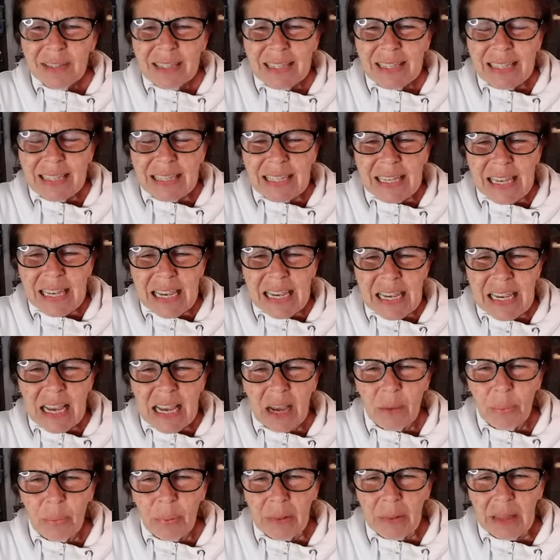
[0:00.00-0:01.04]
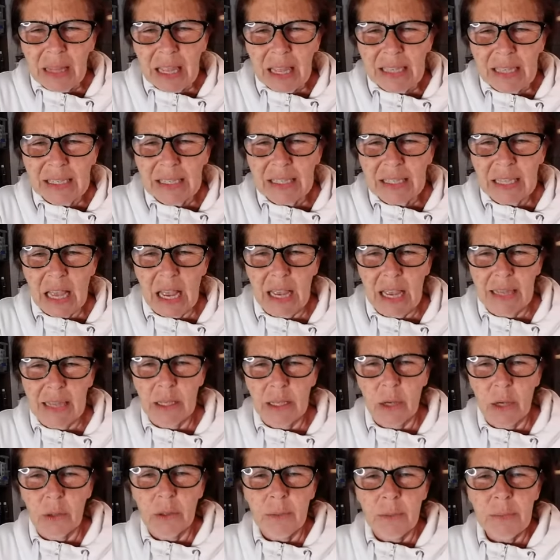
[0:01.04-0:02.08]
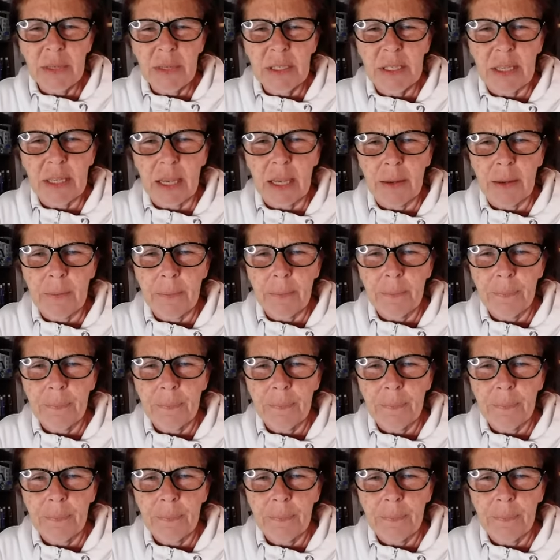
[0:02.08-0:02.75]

see a plus sign, though. Let me see.